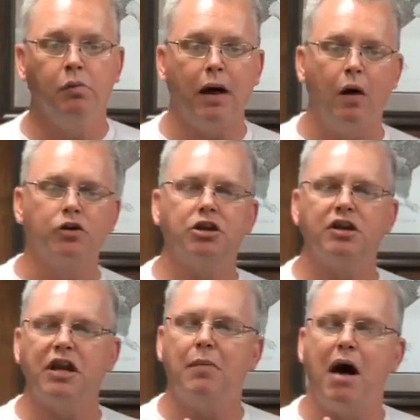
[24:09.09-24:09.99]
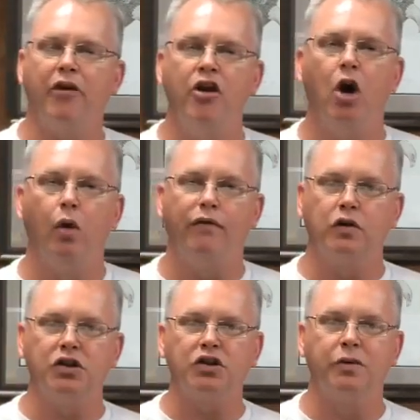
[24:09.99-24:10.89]
But I want you to think about Noah
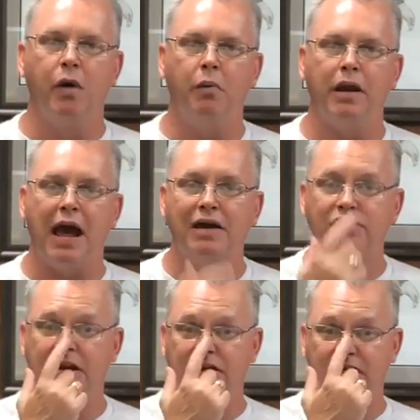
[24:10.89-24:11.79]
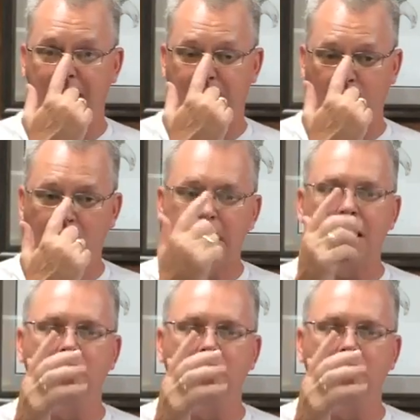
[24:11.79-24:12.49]
for just a moment as an example.